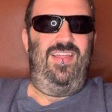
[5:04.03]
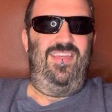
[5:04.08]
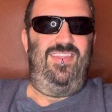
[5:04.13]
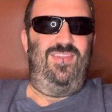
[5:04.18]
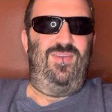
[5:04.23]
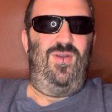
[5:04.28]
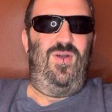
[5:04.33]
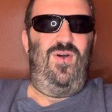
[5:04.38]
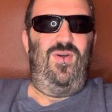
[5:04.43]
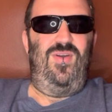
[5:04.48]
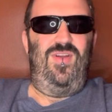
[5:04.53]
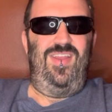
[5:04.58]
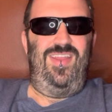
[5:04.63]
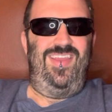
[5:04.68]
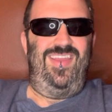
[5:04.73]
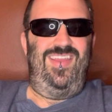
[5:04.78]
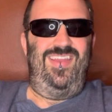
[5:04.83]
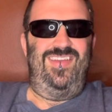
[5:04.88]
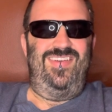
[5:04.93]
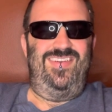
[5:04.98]
Like, they
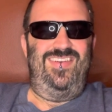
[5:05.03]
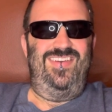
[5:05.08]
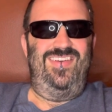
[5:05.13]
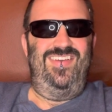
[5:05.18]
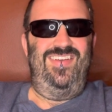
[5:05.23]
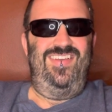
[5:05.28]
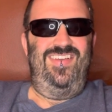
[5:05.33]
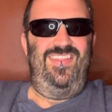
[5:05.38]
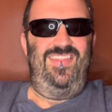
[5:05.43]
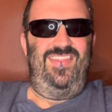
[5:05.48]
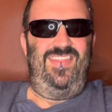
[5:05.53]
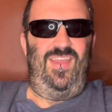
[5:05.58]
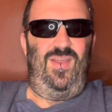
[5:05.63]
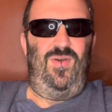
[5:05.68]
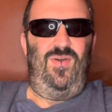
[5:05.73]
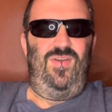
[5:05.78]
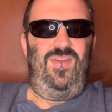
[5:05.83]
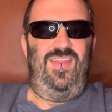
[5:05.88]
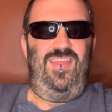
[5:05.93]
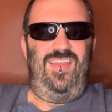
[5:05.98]
already
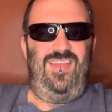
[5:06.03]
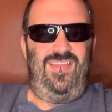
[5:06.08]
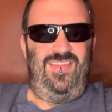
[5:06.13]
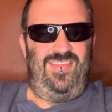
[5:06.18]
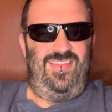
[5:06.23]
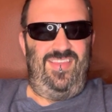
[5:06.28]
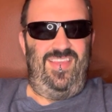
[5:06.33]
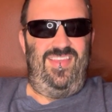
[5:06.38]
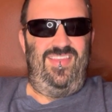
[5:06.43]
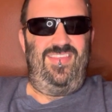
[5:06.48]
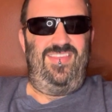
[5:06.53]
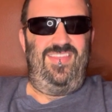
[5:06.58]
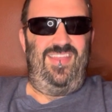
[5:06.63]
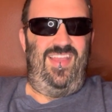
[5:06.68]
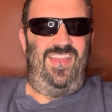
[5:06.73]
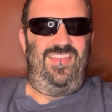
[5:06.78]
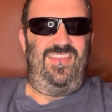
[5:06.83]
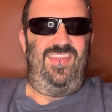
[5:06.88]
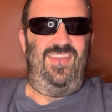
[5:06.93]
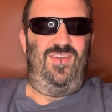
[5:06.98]
exist
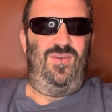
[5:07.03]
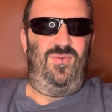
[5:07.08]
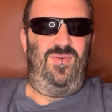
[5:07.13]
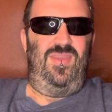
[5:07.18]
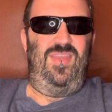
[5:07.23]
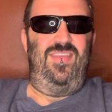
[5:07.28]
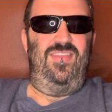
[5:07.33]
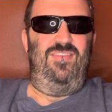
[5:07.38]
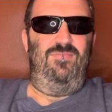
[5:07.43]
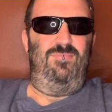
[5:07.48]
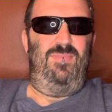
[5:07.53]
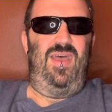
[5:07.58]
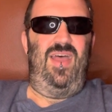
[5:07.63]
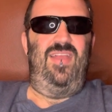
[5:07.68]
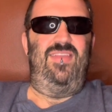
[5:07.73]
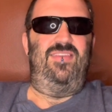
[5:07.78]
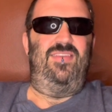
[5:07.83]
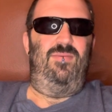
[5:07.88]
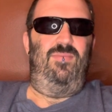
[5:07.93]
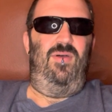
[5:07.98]
as a cohesive
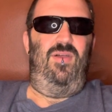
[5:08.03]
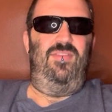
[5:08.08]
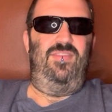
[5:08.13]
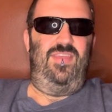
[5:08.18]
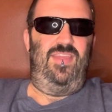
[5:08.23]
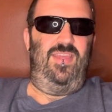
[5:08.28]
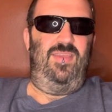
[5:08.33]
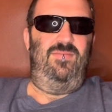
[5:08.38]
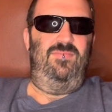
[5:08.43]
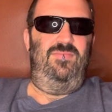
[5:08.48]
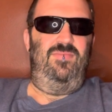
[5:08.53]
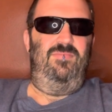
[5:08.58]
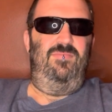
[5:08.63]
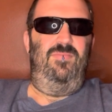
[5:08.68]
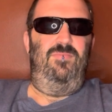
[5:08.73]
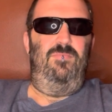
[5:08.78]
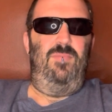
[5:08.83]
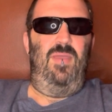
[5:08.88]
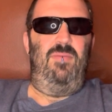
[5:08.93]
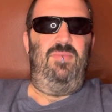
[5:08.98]
basketball team.
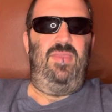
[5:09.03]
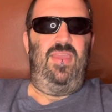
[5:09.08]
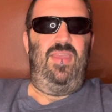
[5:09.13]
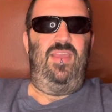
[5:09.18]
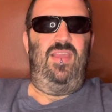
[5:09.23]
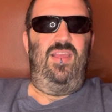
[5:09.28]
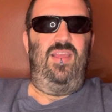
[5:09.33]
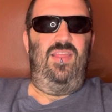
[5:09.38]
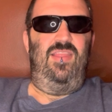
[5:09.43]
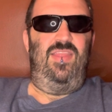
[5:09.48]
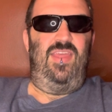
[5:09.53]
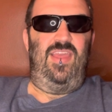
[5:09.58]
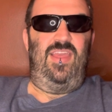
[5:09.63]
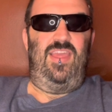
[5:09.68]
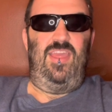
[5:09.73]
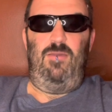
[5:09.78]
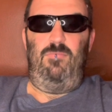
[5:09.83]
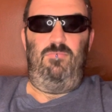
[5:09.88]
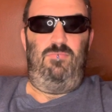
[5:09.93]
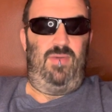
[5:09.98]
Maybe they
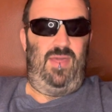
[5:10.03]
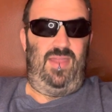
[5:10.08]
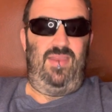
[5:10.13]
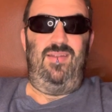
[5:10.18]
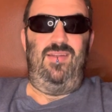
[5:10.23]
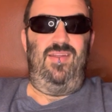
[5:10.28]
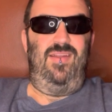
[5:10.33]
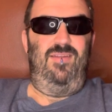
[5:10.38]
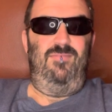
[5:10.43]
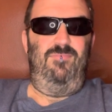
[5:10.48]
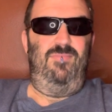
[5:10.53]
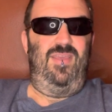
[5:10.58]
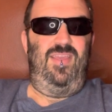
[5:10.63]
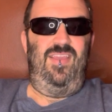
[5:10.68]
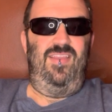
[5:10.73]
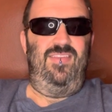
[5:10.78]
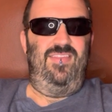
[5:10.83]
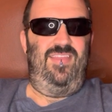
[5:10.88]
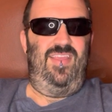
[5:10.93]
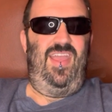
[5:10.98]
get better
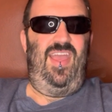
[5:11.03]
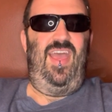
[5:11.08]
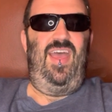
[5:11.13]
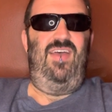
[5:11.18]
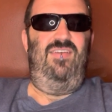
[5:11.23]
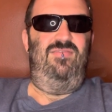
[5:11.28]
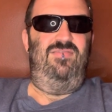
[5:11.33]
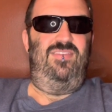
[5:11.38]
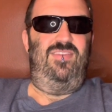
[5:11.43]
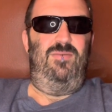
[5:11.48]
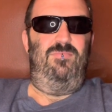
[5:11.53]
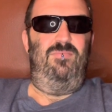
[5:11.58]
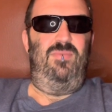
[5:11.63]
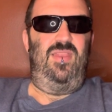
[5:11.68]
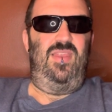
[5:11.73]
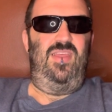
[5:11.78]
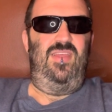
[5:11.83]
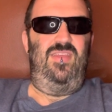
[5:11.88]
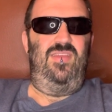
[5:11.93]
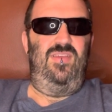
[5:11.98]
because they have
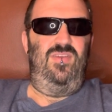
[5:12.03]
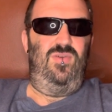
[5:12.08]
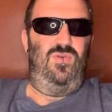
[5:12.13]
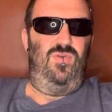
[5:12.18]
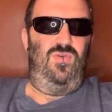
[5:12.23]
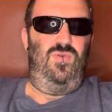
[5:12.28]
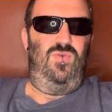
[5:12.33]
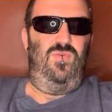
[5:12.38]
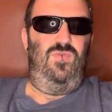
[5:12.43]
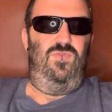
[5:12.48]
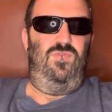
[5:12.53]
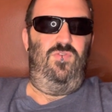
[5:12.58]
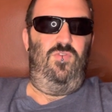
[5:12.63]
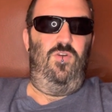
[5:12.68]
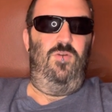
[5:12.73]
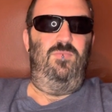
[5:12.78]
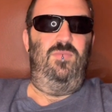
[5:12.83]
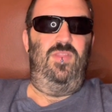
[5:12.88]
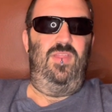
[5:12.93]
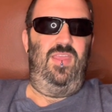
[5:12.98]
somebody who
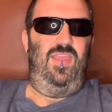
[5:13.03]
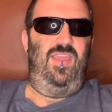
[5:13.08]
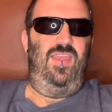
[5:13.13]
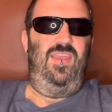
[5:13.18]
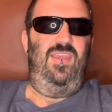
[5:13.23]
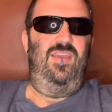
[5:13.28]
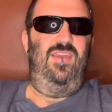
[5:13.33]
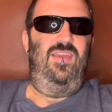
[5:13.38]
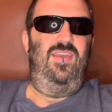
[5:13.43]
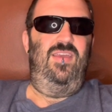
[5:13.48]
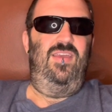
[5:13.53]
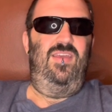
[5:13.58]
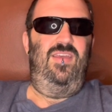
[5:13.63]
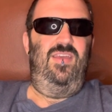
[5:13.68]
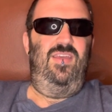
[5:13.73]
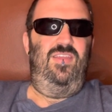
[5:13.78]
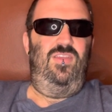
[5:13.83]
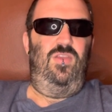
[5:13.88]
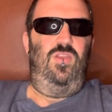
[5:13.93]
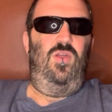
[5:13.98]
formerly,
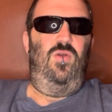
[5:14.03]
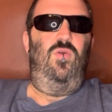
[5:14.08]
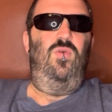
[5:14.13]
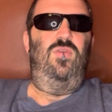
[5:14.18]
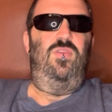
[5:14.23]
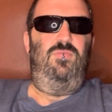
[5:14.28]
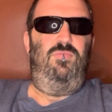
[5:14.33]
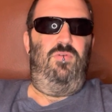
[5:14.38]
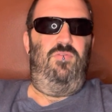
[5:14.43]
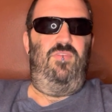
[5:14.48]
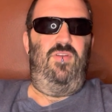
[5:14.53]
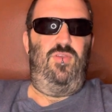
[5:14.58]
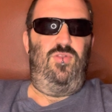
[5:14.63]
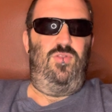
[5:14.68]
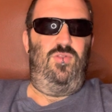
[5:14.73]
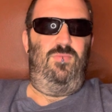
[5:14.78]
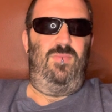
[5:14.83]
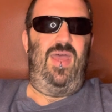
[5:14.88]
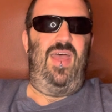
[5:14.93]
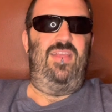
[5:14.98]
you know, who's a
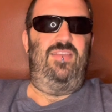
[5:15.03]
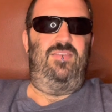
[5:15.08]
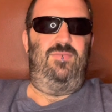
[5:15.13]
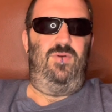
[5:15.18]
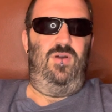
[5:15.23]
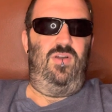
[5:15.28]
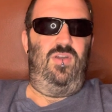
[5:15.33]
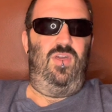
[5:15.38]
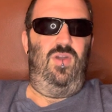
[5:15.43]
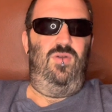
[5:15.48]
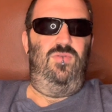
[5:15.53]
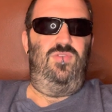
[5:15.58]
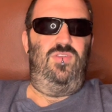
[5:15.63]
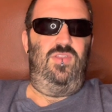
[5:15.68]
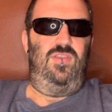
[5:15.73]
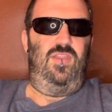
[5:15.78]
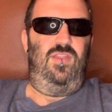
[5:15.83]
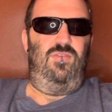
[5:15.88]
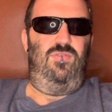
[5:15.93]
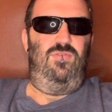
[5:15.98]
professional basketball coach
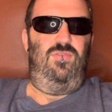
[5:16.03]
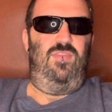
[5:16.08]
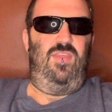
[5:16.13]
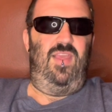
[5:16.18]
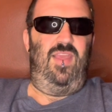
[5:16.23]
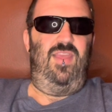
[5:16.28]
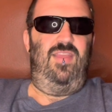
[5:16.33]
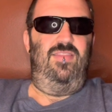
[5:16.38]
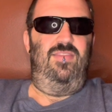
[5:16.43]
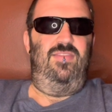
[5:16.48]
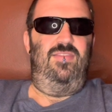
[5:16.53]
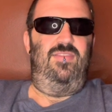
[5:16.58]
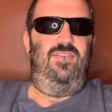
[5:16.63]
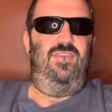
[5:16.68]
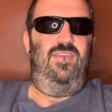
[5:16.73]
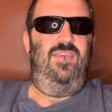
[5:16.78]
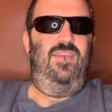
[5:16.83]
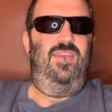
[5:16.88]
and understands